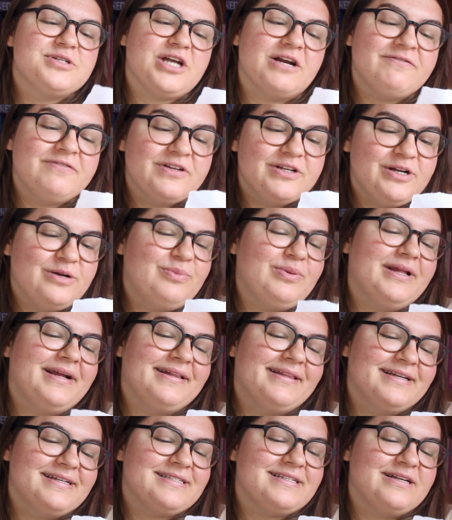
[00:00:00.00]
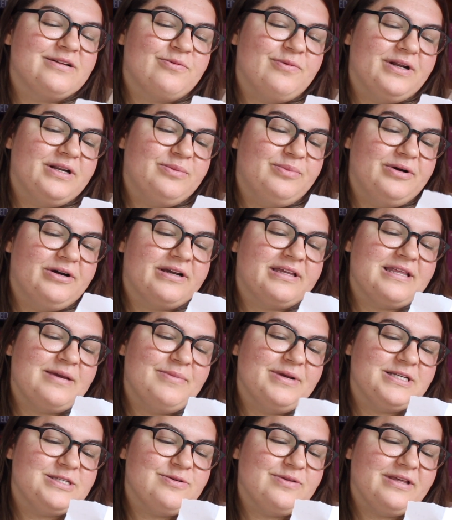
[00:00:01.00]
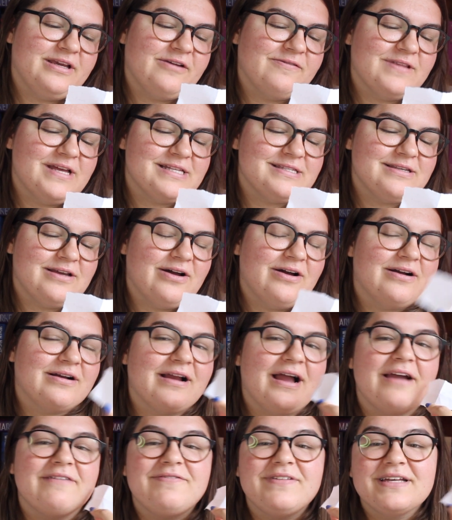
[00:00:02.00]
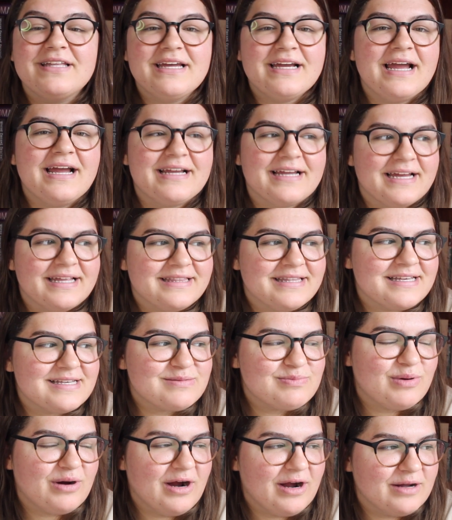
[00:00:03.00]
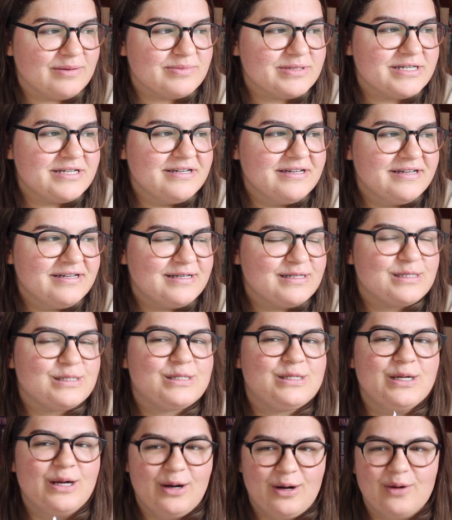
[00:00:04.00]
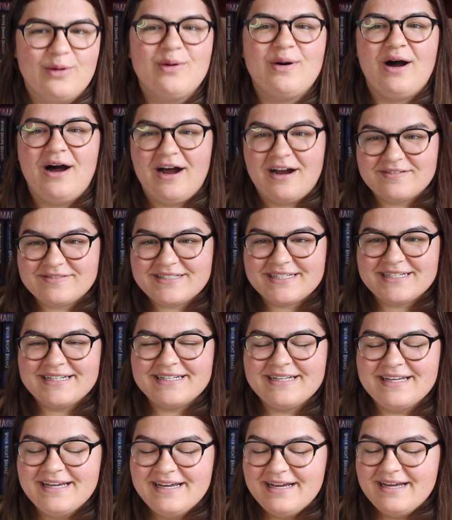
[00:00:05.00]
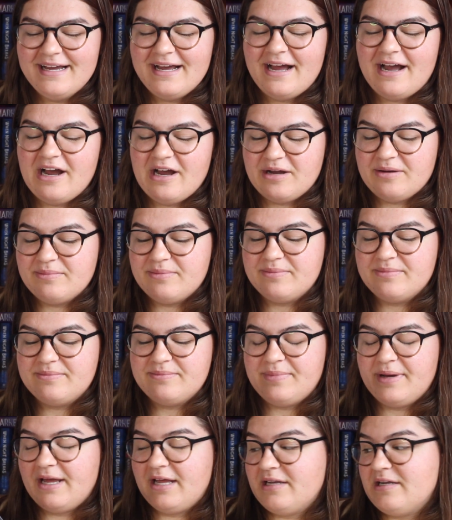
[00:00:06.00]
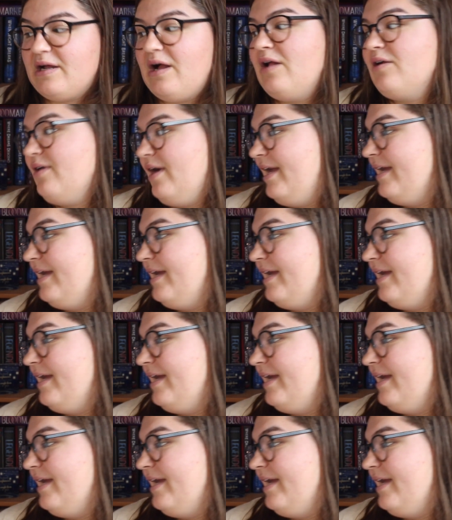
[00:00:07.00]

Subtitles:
shuffle your playlist and read a book that makes you think of that song. I feel like I get this prompt so often, but all